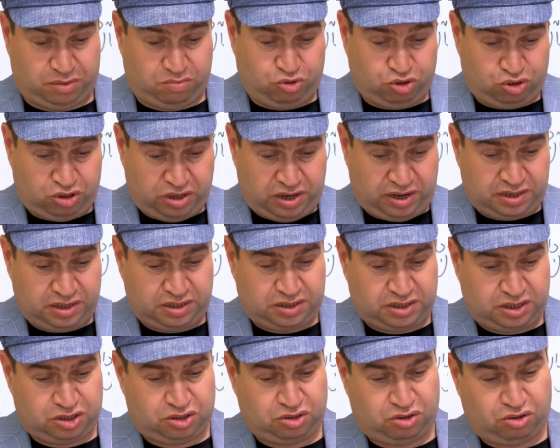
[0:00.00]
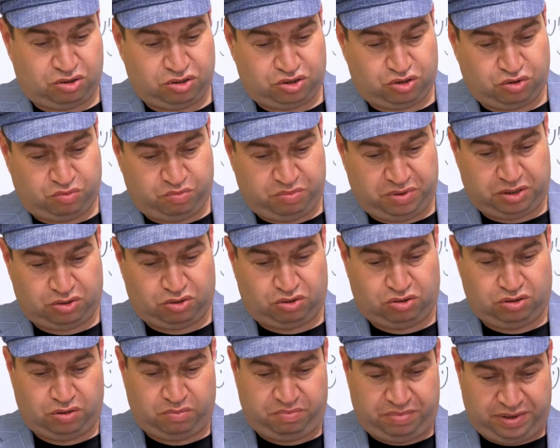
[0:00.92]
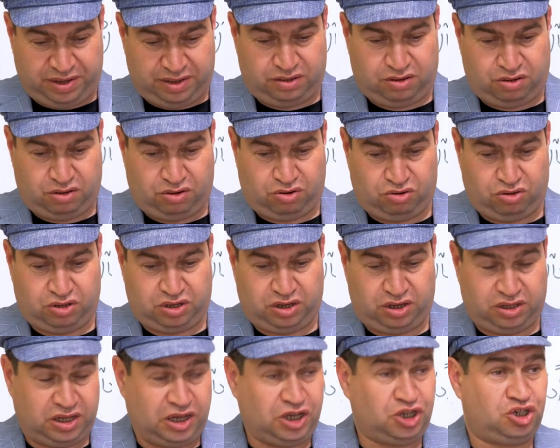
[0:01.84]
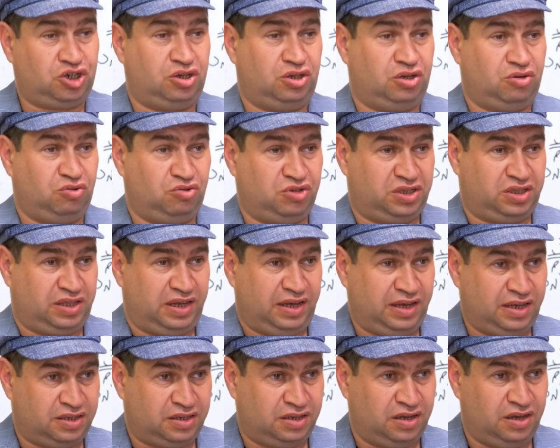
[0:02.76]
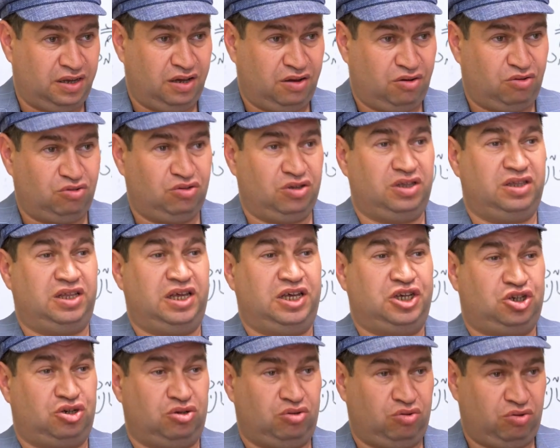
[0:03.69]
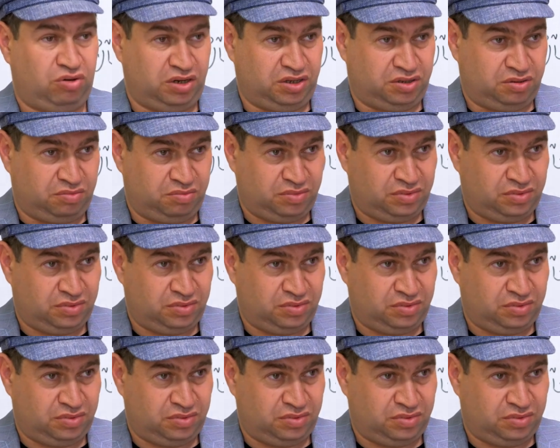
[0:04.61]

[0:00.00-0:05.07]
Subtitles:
Modernity is also built on the national states, on the nationalism.